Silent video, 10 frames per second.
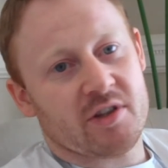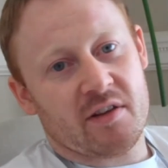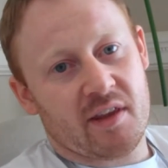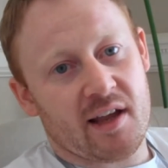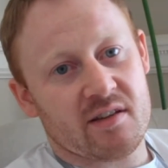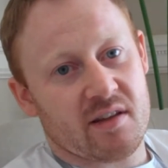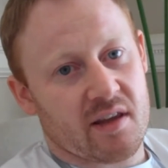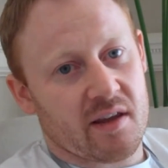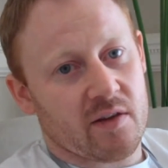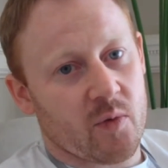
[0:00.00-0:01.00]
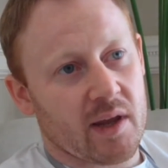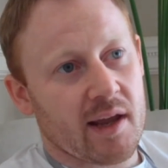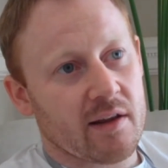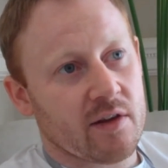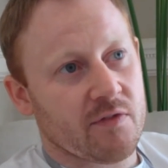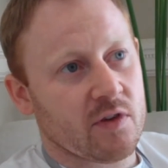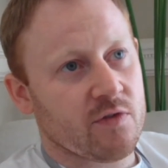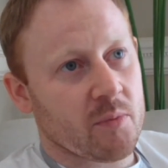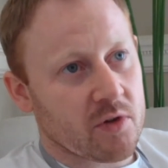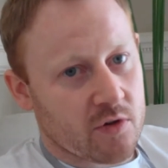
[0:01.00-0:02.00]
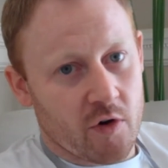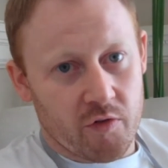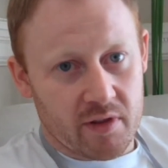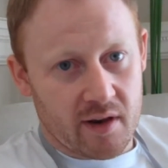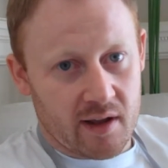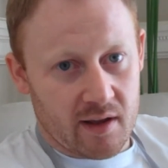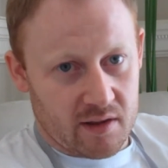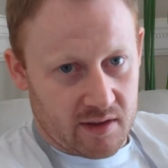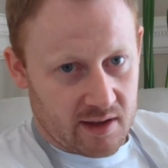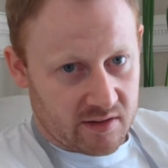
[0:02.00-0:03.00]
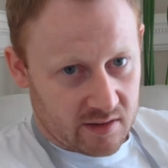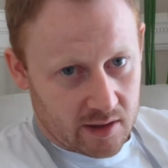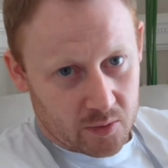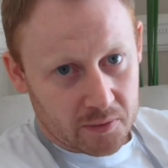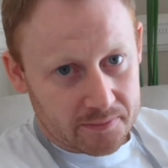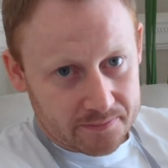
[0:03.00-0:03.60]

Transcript: I think that's the key. If we can get it, if it's from this country, then I, I think that's allowed.